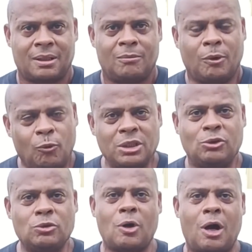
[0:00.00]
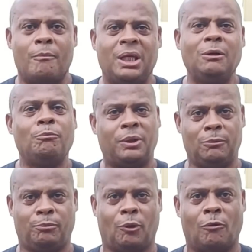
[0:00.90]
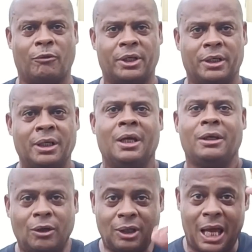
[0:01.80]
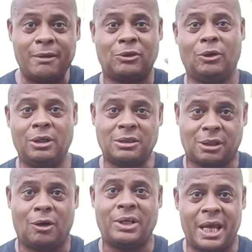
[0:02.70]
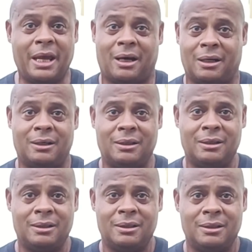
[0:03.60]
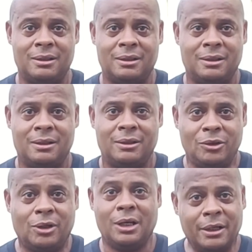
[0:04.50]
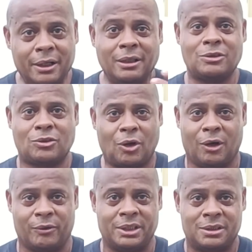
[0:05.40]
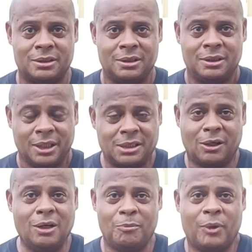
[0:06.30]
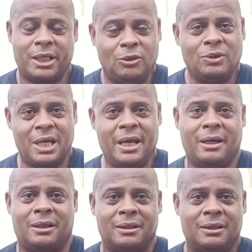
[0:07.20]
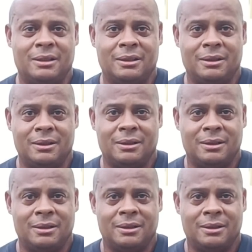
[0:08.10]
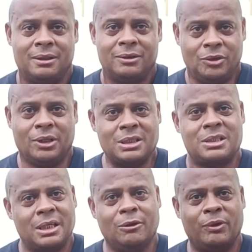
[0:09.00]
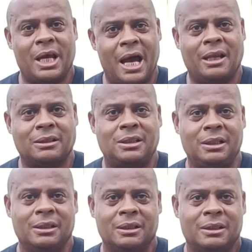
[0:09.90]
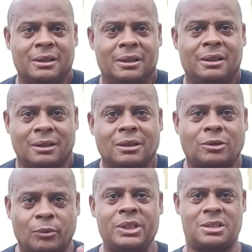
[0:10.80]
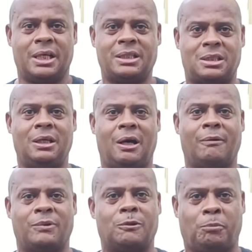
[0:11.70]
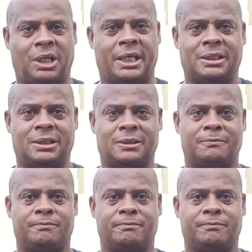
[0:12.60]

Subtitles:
But once you start meeting people over here, your life's going to slow down. You're going to hear the stories. It's going to break you down. You're going to see the reality, the 360 of this place.